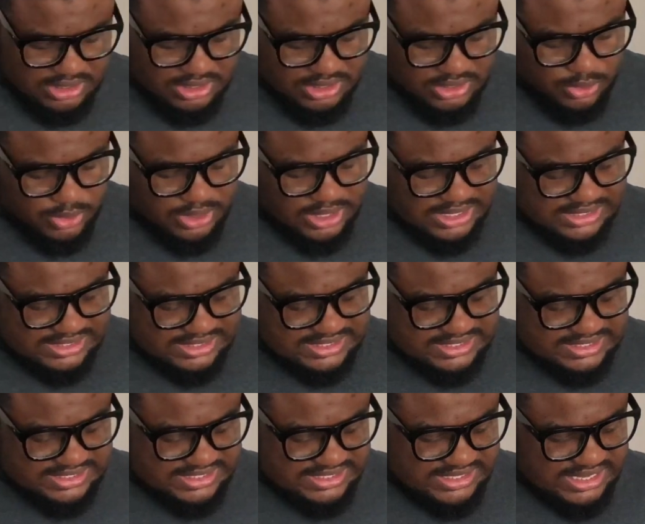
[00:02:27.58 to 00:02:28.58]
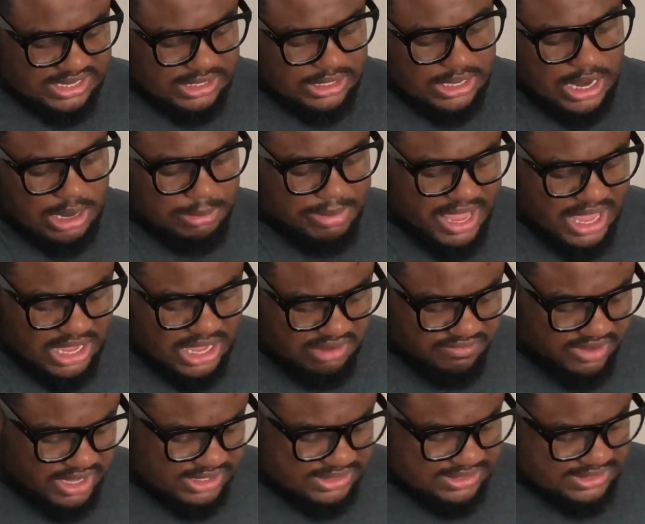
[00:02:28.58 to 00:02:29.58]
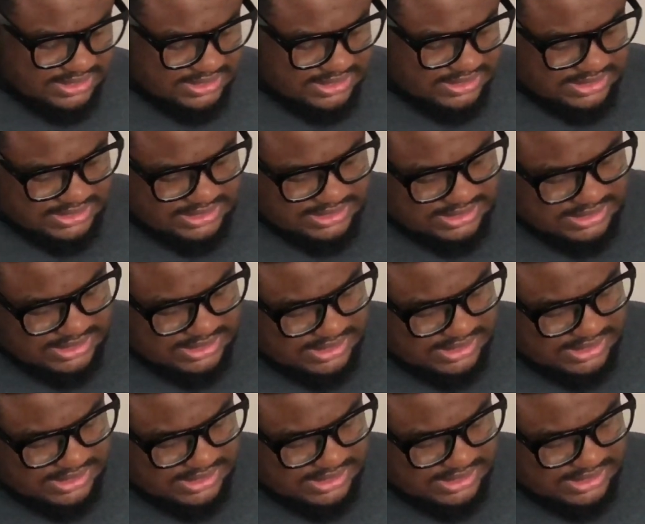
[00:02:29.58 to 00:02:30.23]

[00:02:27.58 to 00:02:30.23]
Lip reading: We're gonna seal our bag of ice.